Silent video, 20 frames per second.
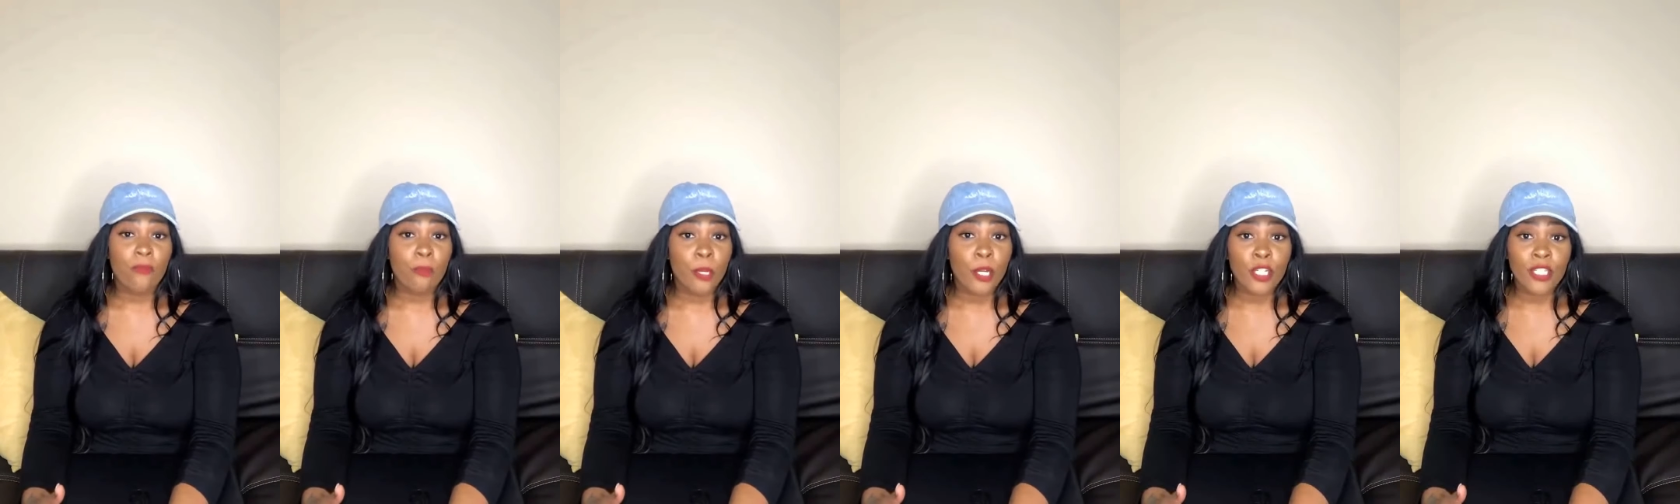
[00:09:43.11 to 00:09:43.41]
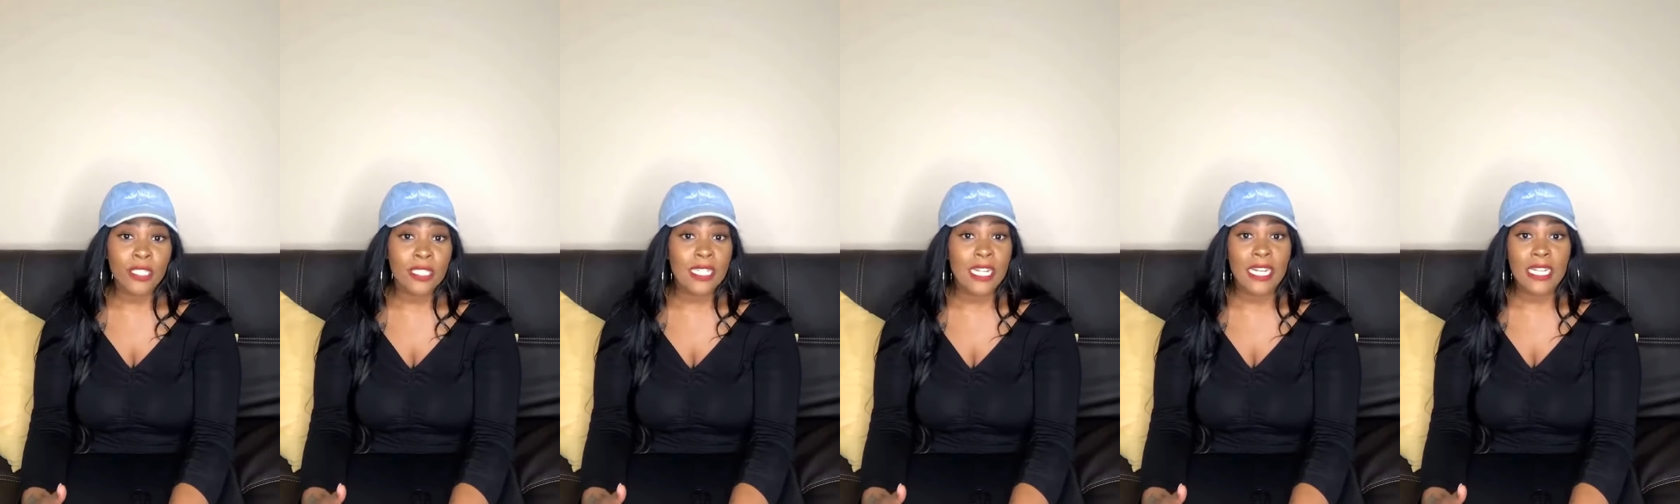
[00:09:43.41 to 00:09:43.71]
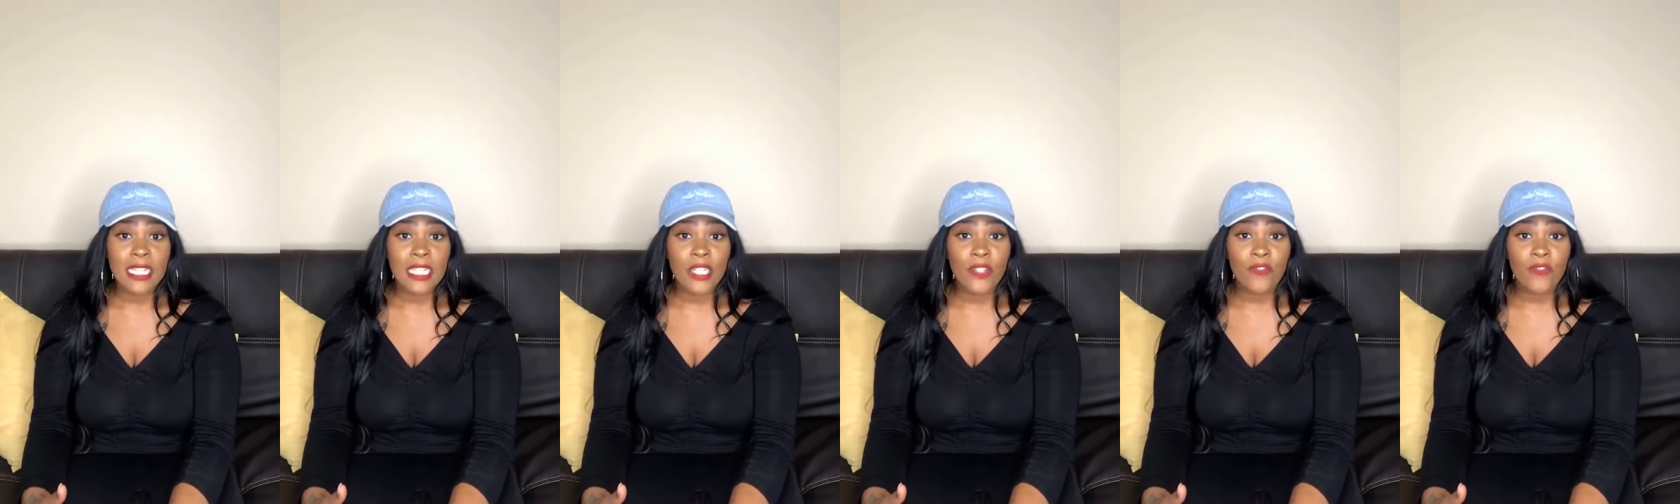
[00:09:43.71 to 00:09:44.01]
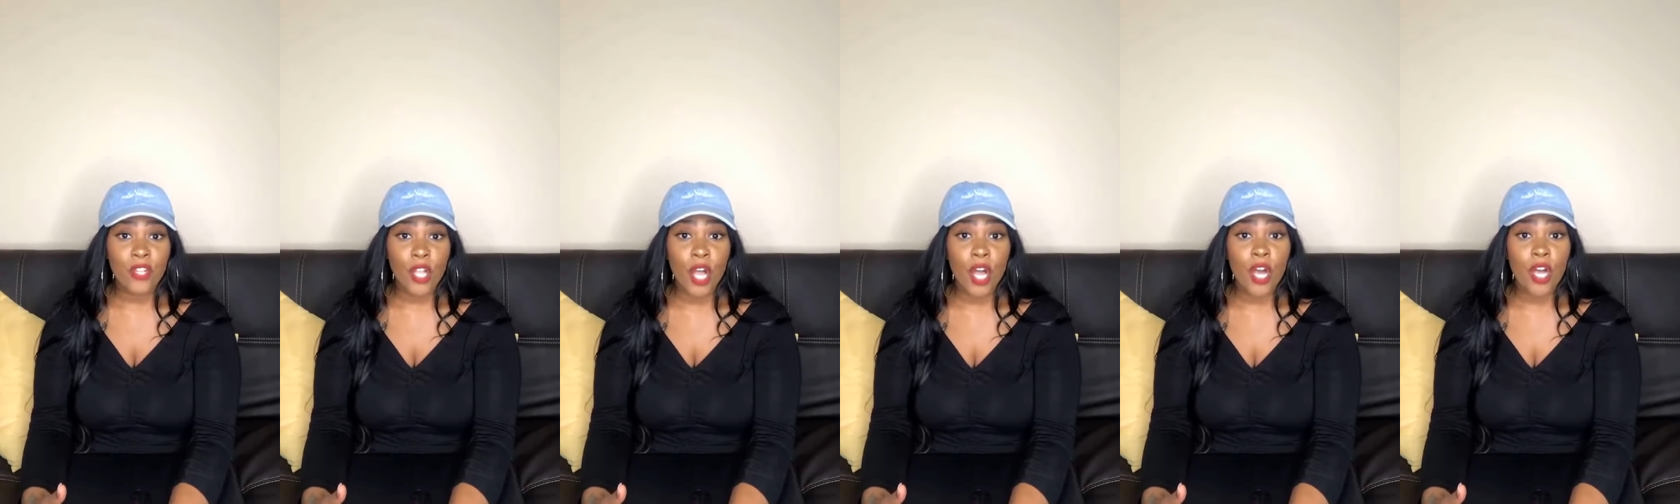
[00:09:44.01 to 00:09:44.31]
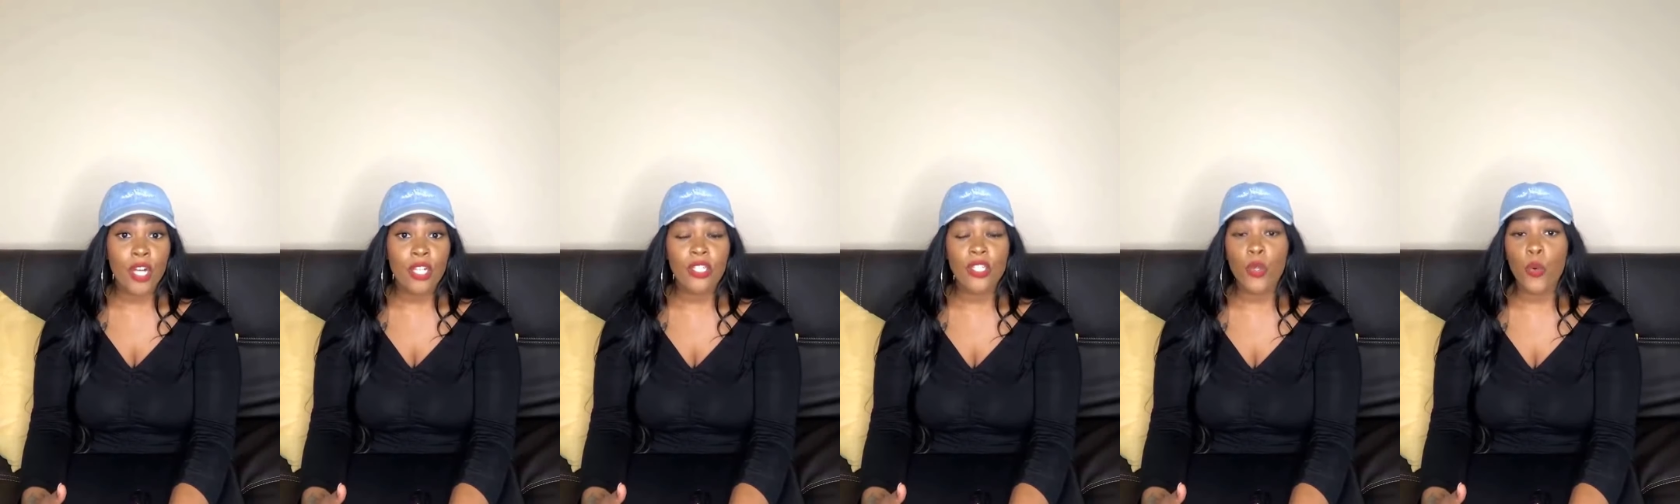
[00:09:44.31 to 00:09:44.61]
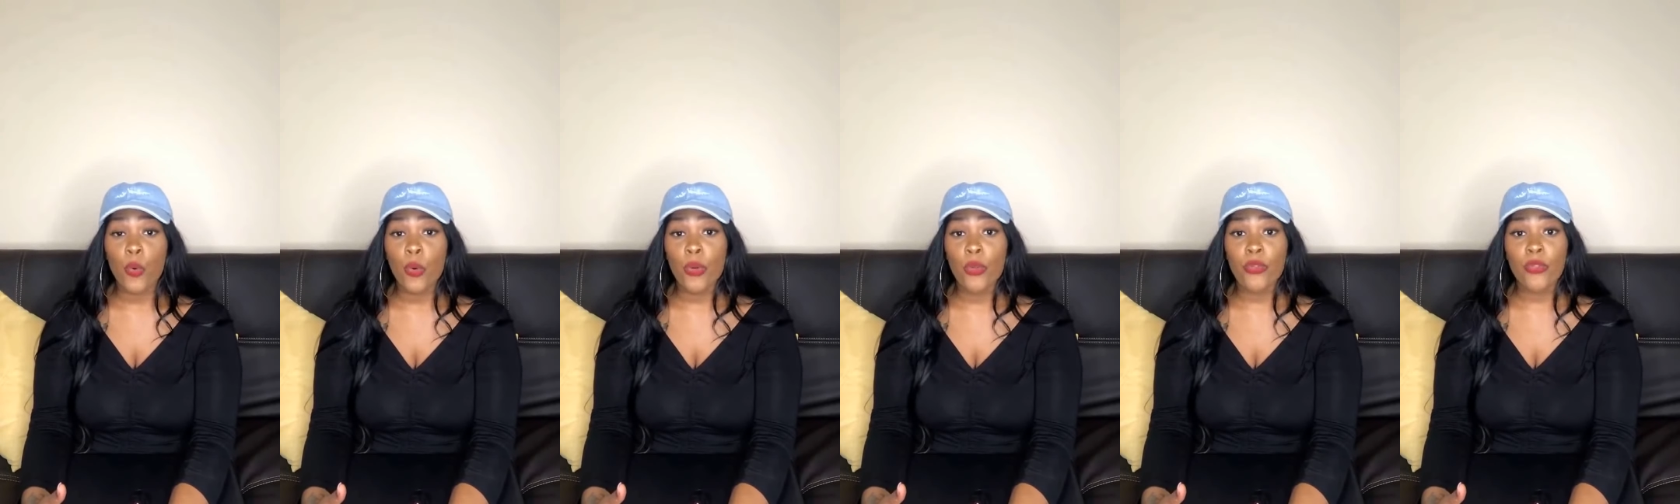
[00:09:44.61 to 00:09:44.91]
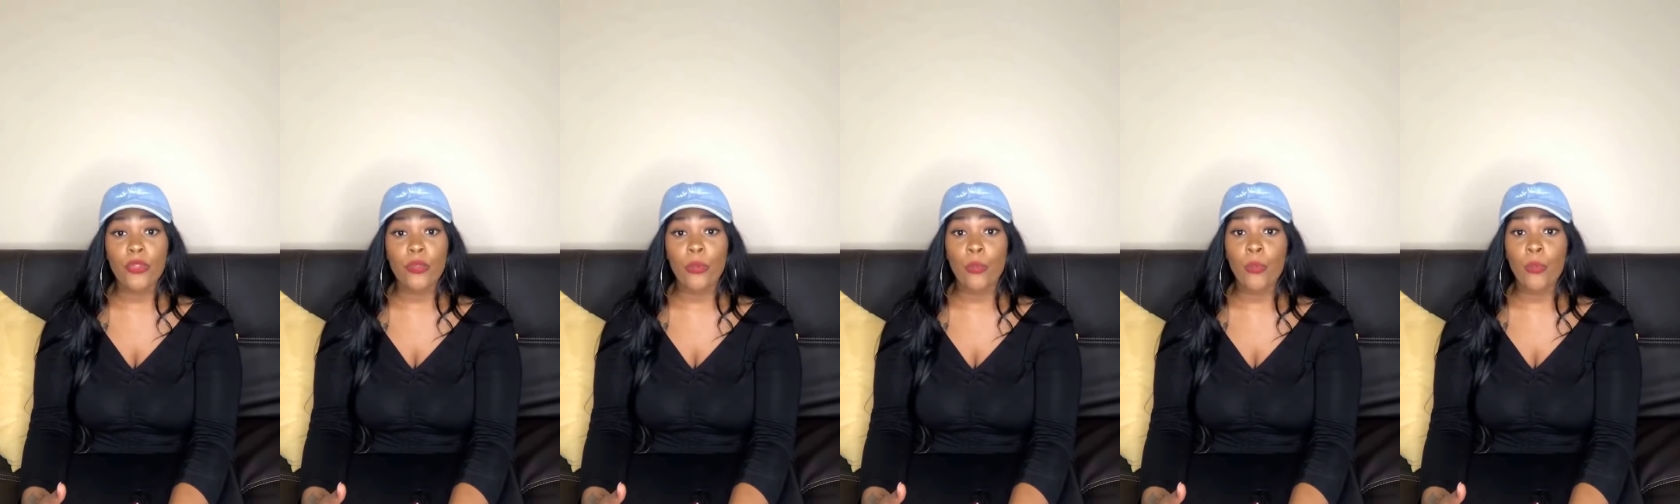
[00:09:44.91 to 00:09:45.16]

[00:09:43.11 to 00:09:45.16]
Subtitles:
personality flaws or